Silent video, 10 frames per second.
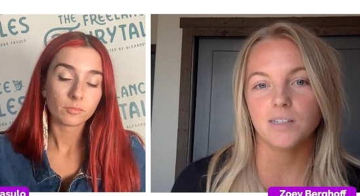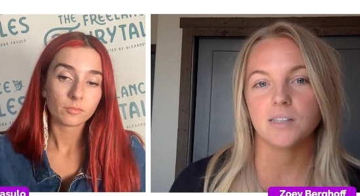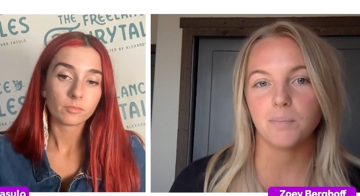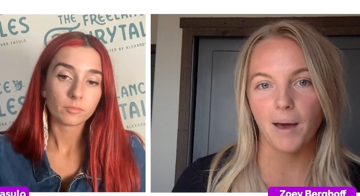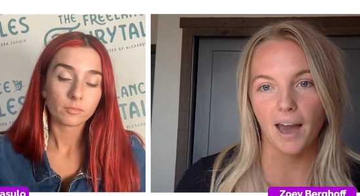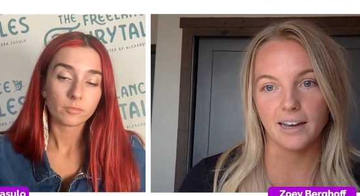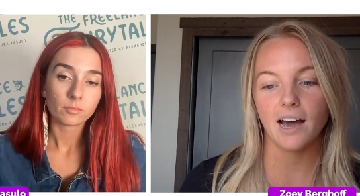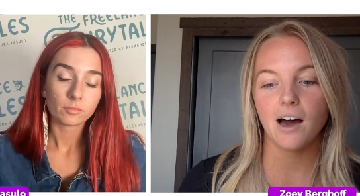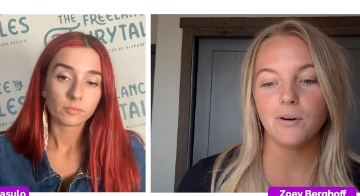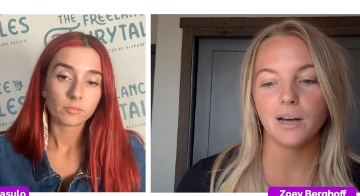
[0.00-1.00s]
Speaker 1: is the
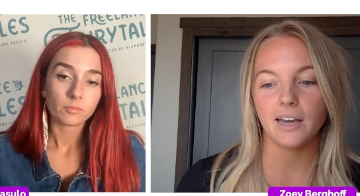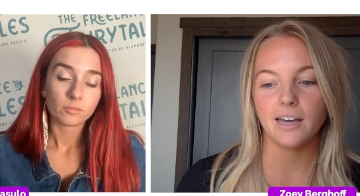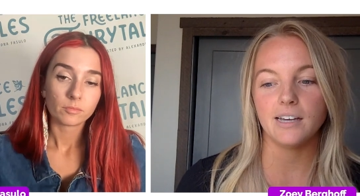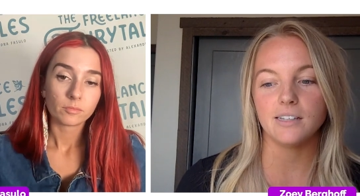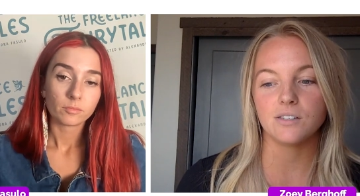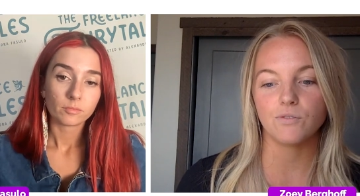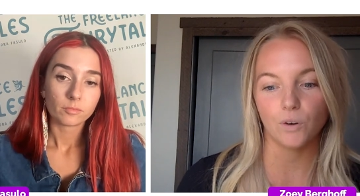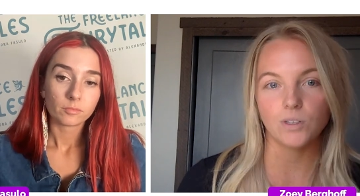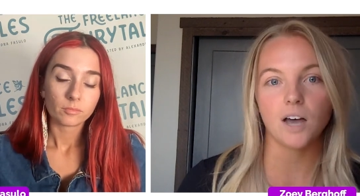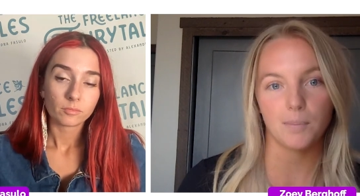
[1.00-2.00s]
payout is
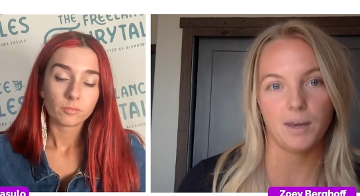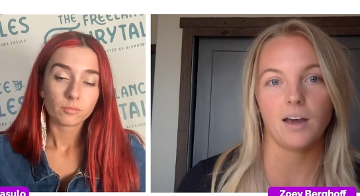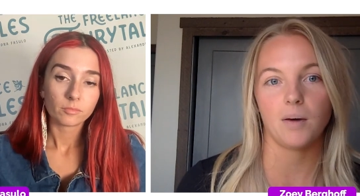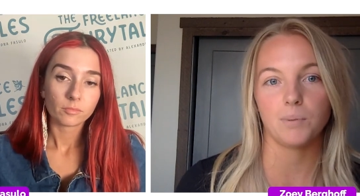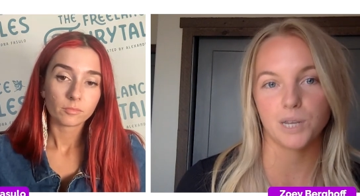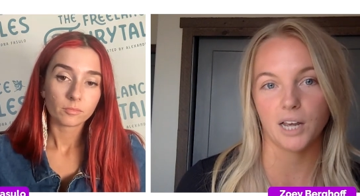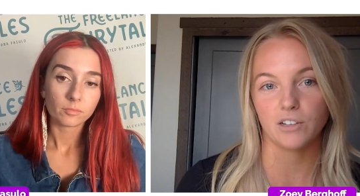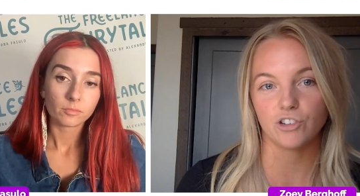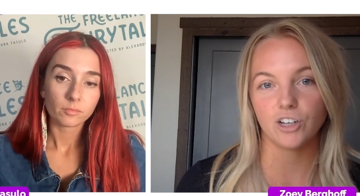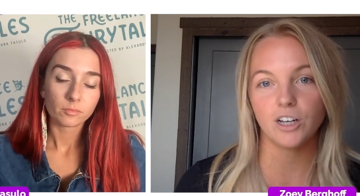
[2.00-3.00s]
full time income
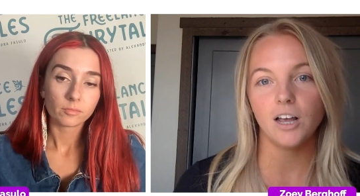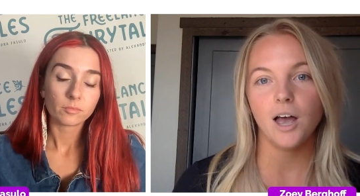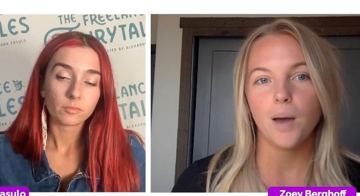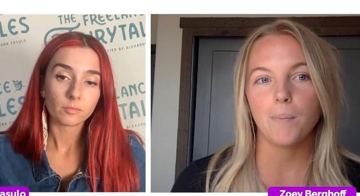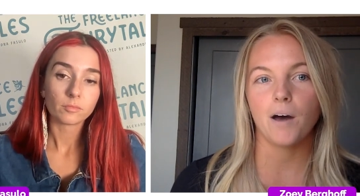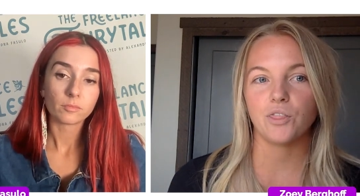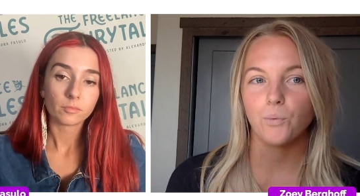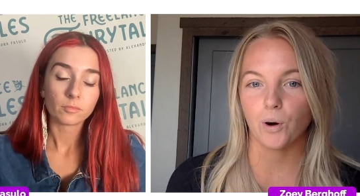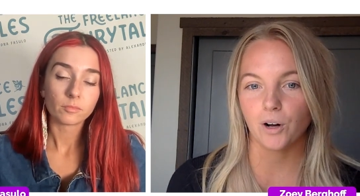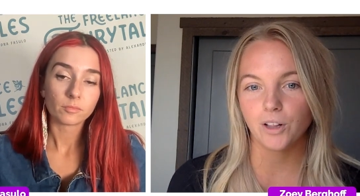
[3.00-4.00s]
potential, but the
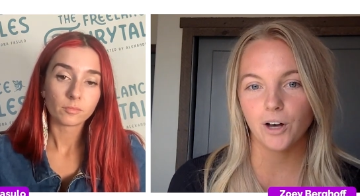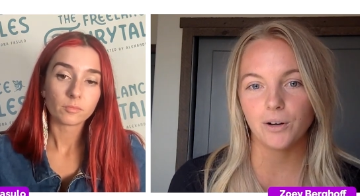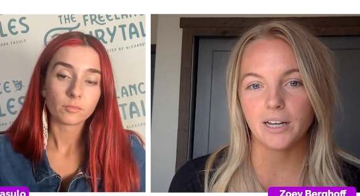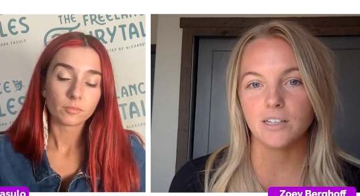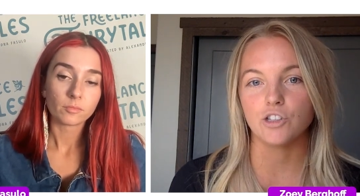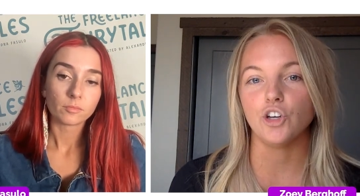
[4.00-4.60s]
workload is